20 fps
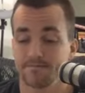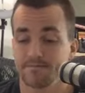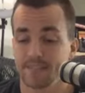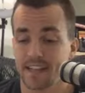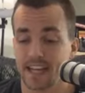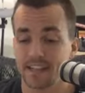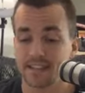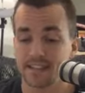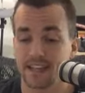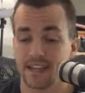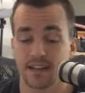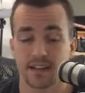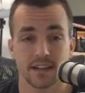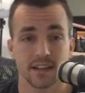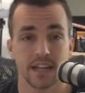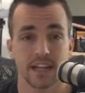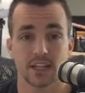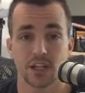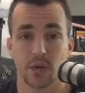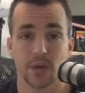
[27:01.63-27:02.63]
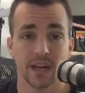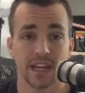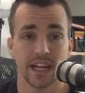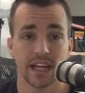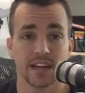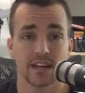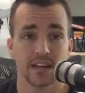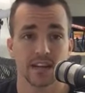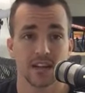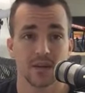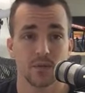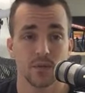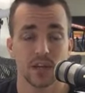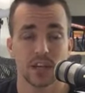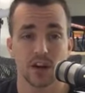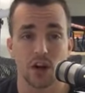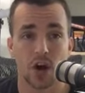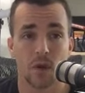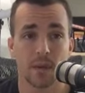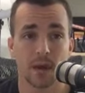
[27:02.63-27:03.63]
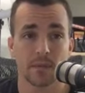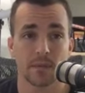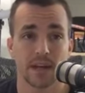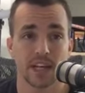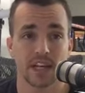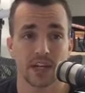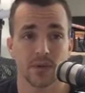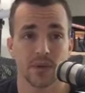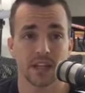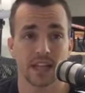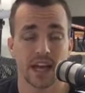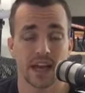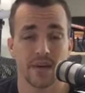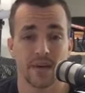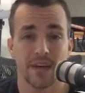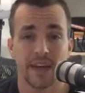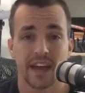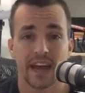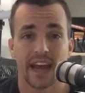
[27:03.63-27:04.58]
That's it. That's all we need. We can all make money doing that.